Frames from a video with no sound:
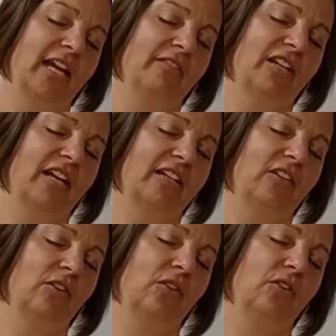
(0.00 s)
I've got a
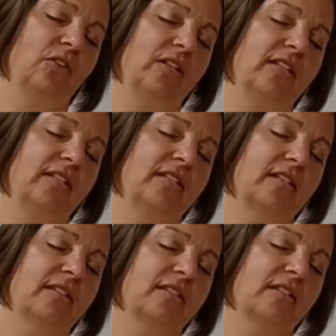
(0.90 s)
good
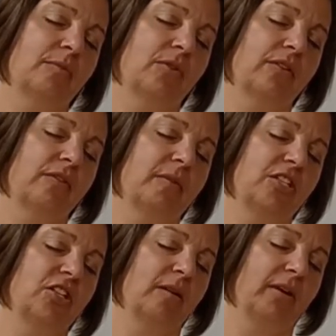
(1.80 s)
sense of support from the
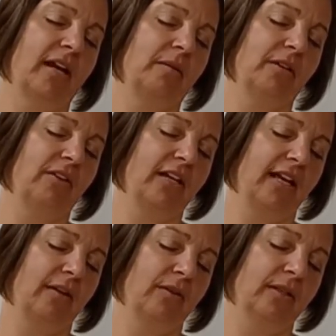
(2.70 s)
chair behind me right now.